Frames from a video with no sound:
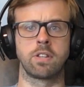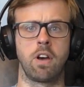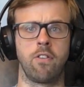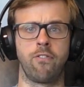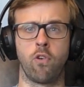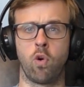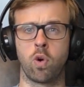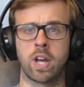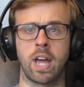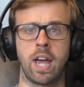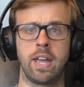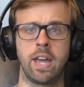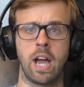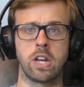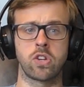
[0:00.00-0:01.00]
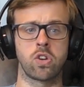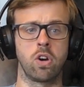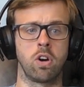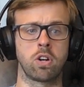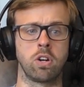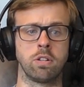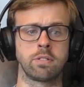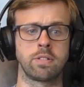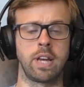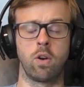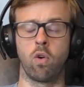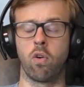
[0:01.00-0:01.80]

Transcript: 4K HDR content,